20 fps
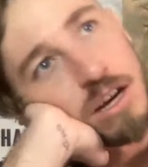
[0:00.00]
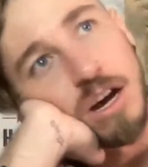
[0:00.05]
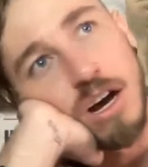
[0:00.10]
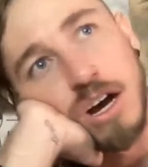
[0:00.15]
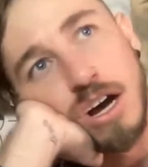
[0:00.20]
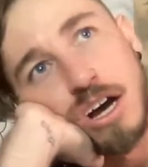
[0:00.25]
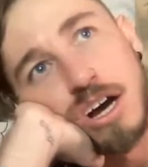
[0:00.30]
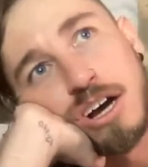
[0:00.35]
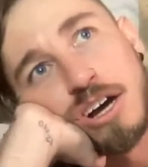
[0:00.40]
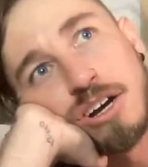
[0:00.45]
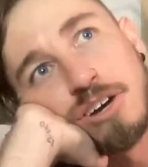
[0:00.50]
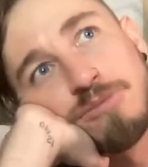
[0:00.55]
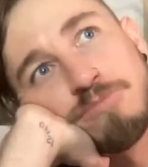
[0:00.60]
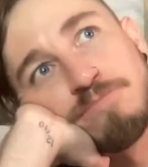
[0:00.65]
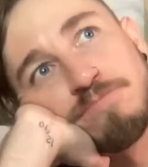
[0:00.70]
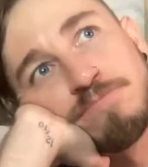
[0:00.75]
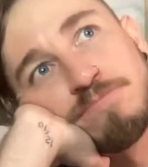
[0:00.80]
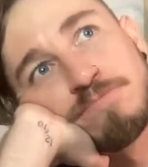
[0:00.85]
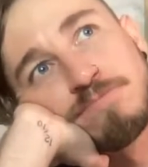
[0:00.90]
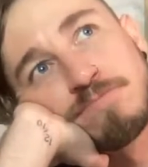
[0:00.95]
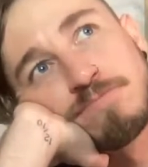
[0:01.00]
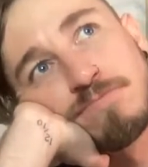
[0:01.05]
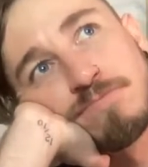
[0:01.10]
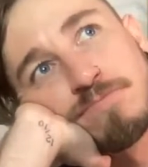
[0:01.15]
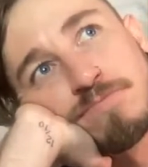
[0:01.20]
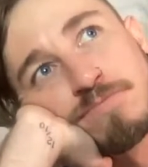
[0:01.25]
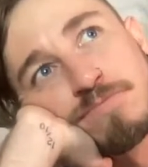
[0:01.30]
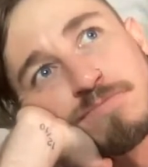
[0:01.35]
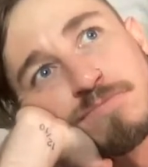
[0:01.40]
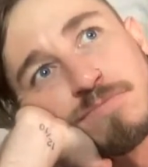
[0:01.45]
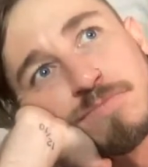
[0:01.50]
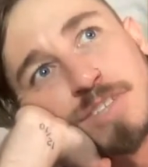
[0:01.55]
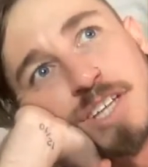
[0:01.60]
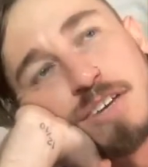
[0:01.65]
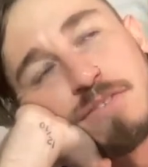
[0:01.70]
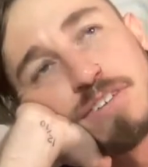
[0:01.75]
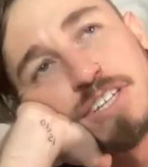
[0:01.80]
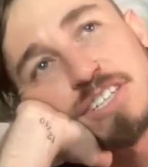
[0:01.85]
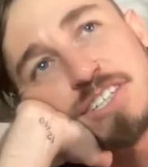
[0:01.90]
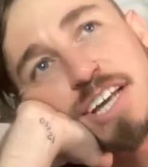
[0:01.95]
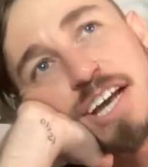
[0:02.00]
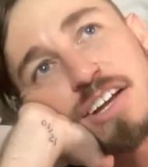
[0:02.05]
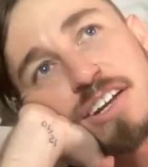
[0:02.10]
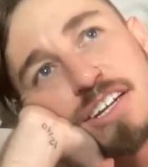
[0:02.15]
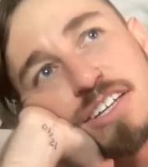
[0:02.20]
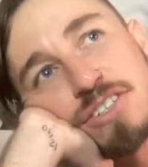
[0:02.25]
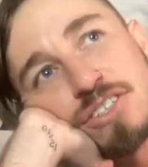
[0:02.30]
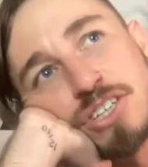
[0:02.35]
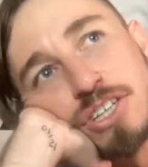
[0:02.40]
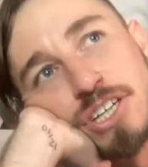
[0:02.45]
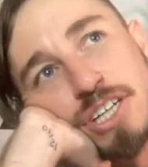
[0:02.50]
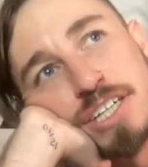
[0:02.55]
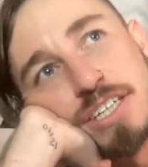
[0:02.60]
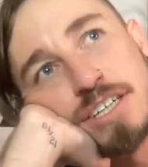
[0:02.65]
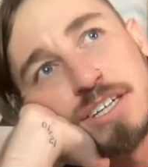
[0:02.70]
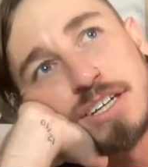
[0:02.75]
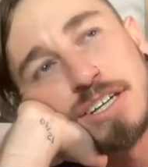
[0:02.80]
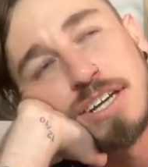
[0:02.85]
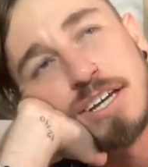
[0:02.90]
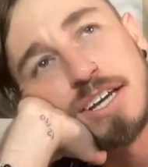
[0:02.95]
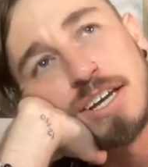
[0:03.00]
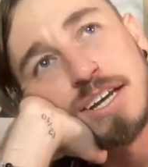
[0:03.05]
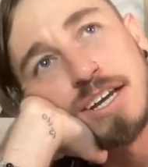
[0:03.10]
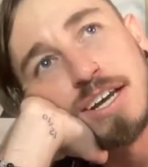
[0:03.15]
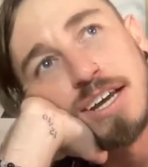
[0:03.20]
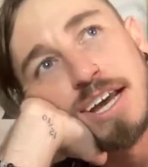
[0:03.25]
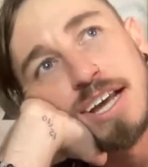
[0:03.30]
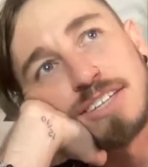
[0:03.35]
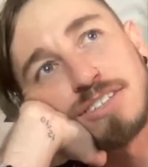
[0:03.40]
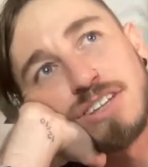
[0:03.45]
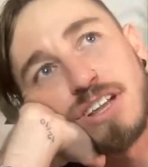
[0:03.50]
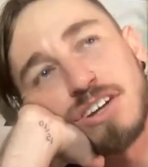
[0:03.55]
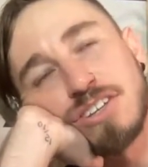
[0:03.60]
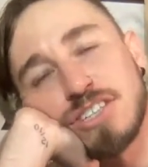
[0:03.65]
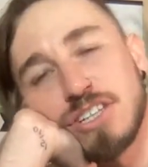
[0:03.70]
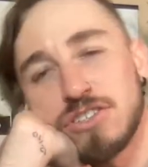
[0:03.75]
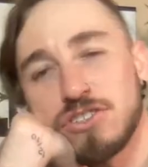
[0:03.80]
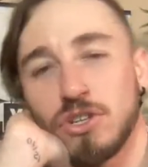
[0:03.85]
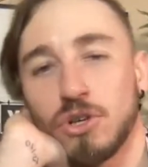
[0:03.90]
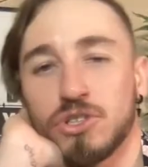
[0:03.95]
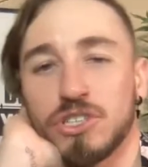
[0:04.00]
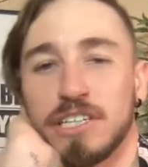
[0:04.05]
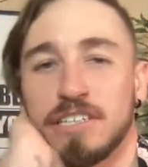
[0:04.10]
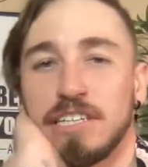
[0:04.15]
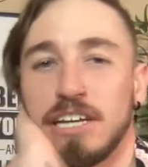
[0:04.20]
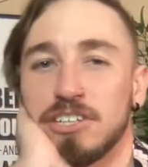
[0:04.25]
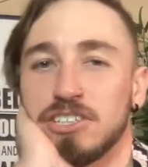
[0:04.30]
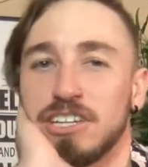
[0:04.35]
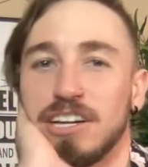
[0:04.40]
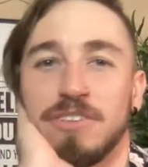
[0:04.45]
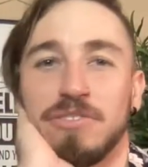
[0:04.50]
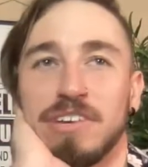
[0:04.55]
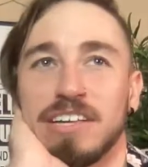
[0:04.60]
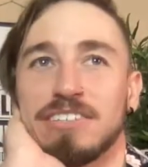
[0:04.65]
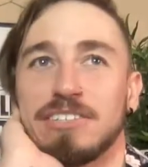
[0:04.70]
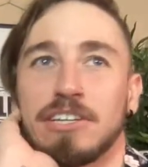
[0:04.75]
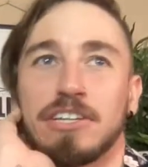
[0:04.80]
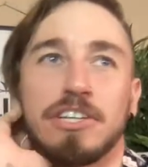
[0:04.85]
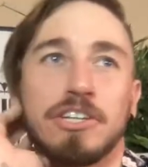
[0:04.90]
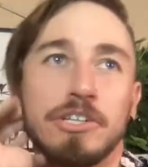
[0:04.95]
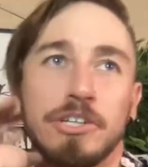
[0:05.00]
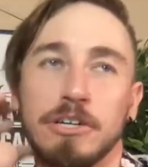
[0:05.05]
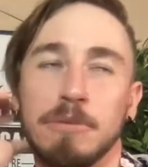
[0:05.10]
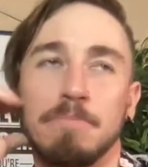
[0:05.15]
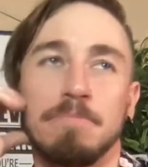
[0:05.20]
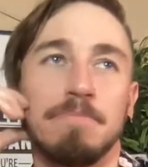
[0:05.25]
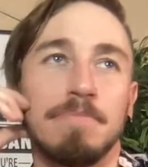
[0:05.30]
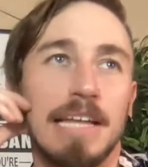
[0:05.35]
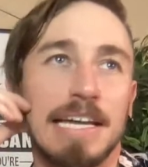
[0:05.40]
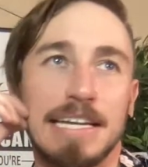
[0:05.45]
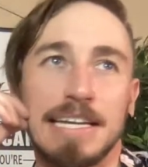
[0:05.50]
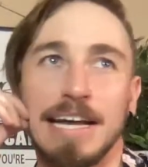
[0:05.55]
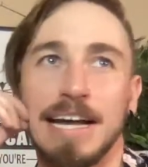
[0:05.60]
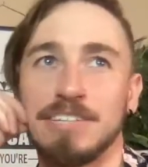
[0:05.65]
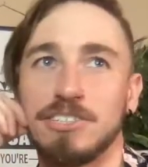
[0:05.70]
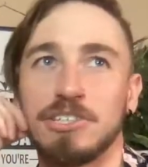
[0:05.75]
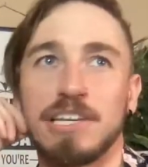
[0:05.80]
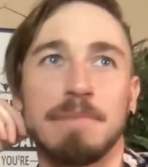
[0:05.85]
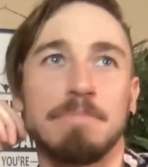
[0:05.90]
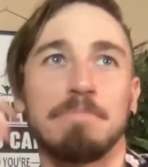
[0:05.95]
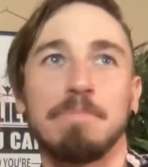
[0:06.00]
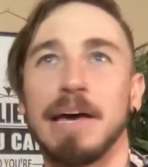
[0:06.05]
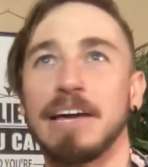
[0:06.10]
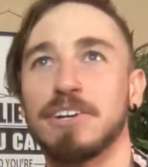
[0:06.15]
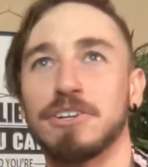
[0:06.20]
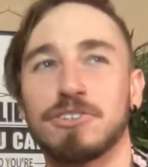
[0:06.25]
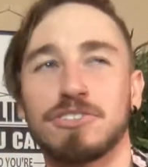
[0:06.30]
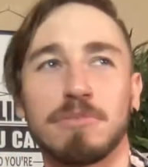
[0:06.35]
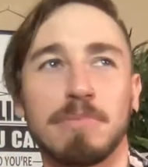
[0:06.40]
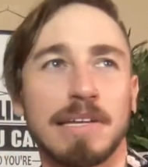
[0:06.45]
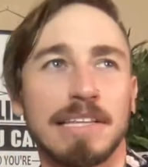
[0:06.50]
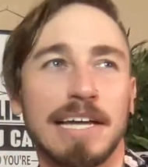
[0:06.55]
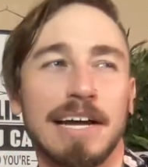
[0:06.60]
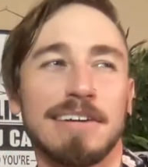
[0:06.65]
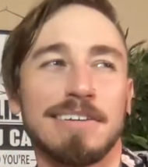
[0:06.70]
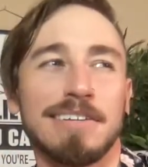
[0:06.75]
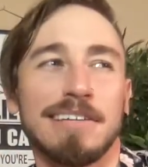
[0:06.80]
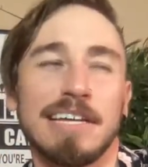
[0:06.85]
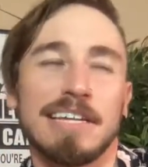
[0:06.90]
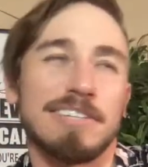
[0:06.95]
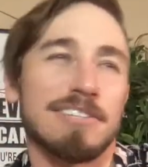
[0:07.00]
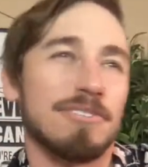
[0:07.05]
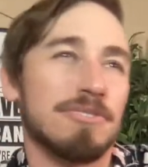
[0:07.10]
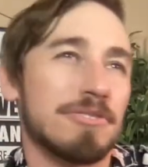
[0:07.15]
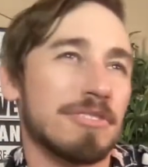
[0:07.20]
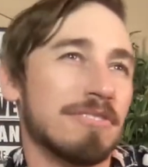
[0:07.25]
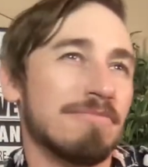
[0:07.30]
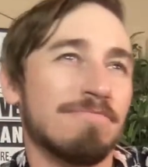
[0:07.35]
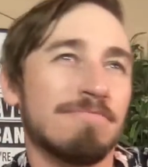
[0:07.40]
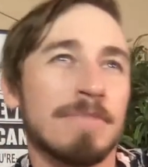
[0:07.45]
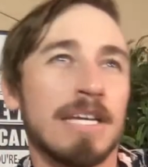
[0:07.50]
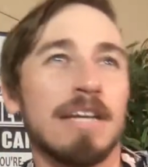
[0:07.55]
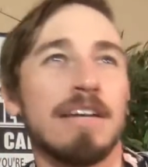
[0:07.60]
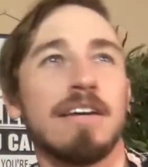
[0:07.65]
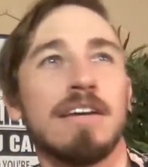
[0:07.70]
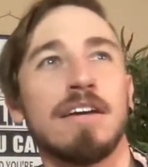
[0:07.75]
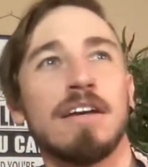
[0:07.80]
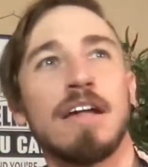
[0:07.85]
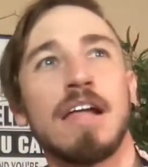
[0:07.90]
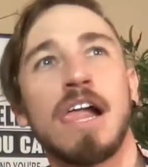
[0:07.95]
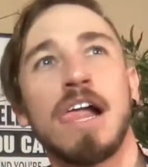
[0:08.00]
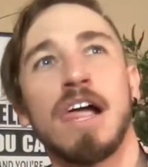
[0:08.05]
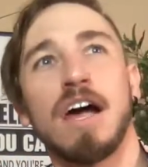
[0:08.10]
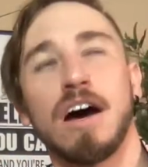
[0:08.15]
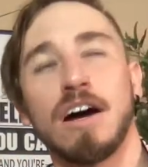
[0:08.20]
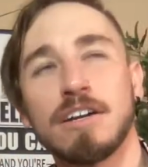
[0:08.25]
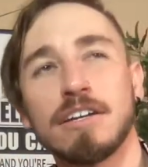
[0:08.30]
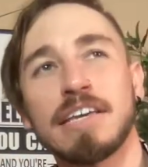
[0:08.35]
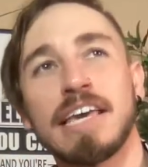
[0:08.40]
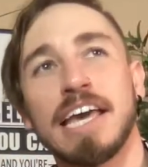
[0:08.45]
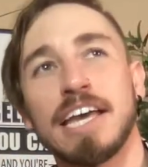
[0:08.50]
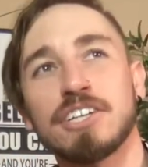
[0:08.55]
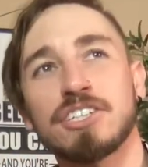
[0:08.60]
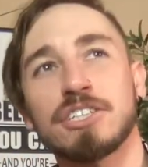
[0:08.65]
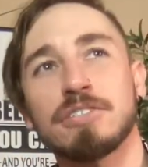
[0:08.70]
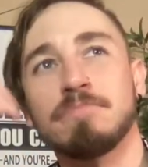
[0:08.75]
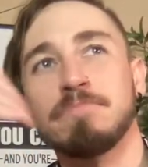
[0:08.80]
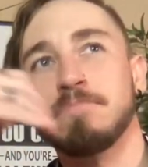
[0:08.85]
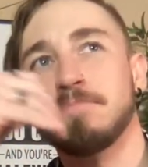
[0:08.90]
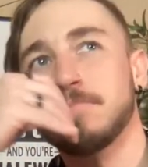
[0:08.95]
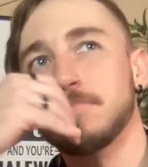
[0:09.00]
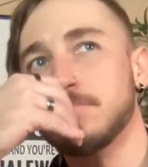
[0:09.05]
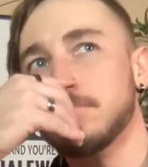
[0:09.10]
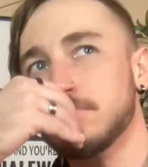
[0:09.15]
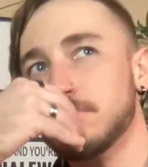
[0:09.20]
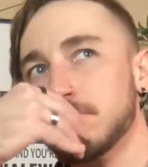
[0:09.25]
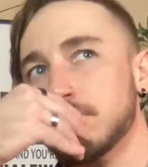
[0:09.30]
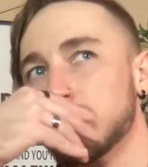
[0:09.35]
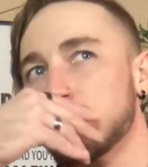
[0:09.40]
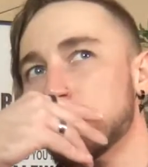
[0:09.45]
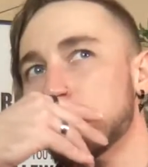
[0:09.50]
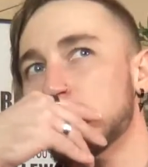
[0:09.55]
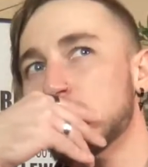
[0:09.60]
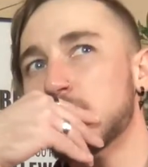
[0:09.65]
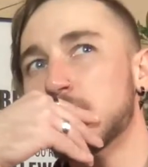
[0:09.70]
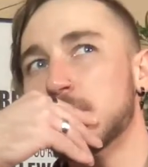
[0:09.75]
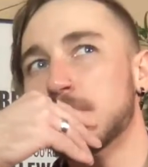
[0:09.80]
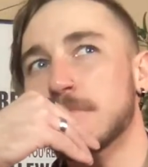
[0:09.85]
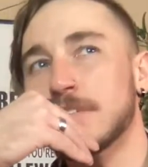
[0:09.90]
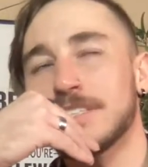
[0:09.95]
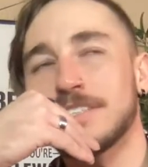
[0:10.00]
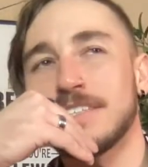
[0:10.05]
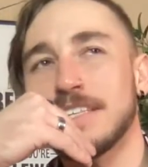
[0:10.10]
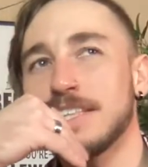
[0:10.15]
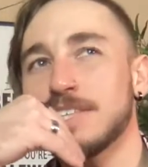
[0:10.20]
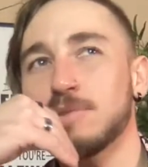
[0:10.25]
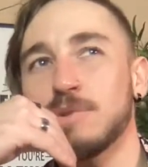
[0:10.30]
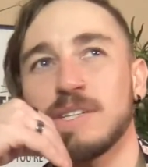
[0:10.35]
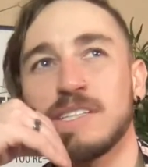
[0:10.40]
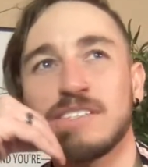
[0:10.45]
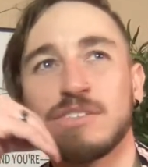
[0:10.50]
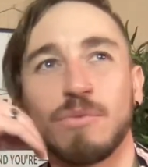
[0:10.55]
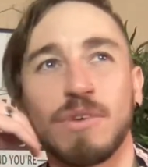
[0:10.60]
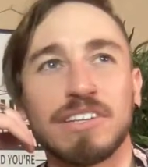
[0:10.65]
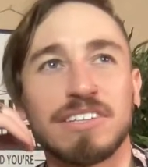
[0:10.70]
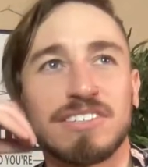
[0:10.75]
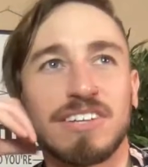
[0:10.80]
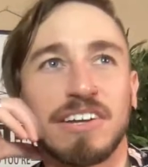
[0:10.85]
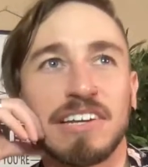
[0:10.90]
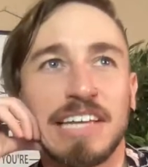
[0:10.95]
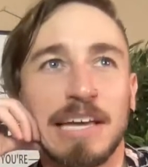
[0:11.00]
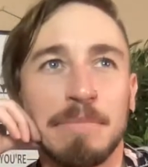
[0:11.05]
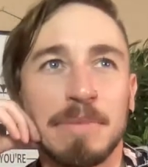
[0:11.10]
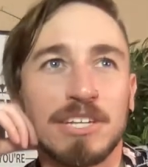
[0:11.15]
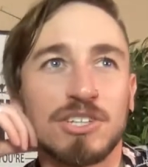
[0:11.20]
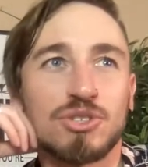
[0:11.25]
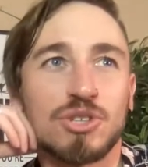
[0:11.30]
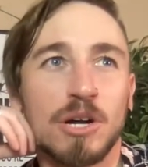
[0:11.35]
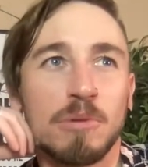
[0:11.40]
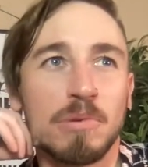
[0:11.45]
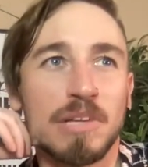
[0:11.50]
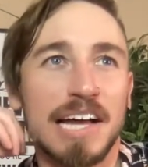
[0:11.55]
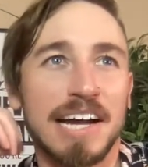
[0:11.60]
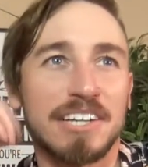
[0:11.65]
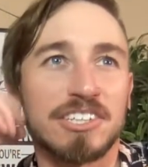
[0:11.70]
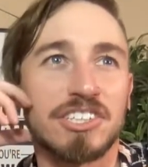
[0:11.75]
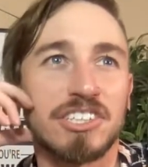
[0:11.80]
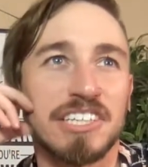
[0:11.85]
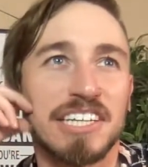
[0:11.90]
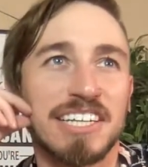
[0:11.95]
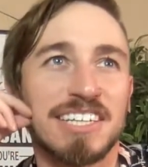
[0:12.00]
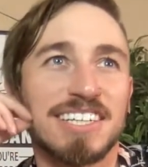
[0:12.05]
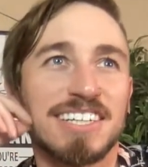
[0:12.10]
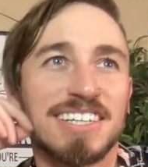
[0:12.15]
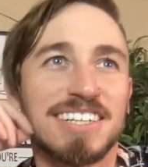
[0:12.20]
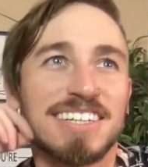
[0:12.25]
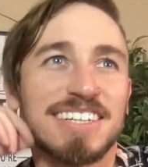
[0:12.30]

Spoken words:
Physicality is good as long as it's socially intelligent. I don't think it's a good or like as you get better or something like that. Like you can, on occasion, see, this one's the one that's going to get me in trouble, actually.